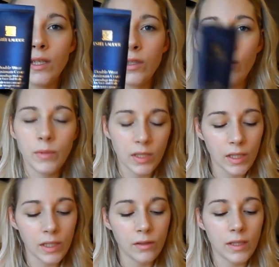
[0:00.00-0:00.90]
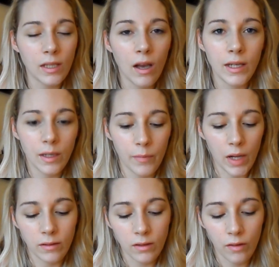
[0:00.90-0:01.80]
So I'm just going to use a tiny
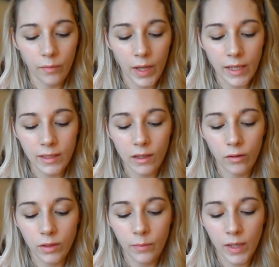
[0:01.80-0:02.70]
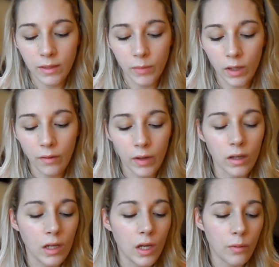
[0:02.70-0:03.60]
amount of my Estee Lauder Maximum Cover,